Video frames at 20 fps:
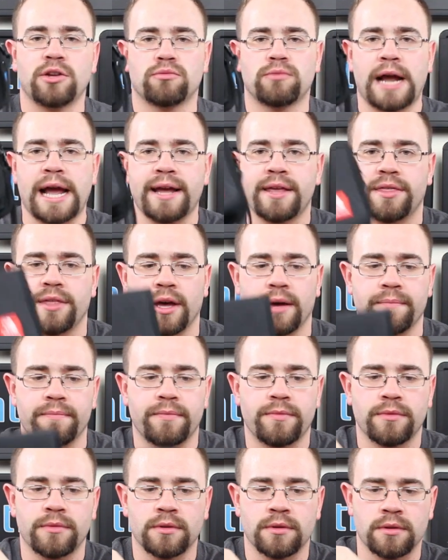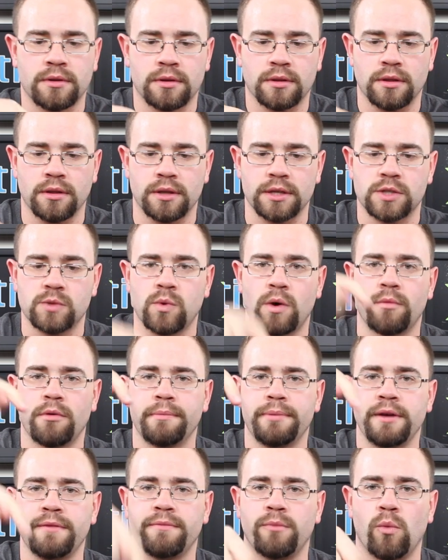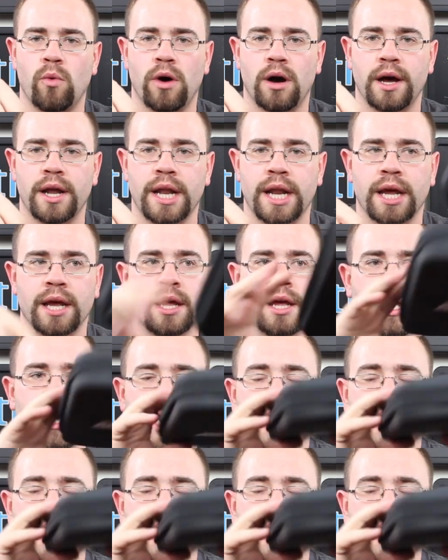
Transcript: to rank them, this one would be 1,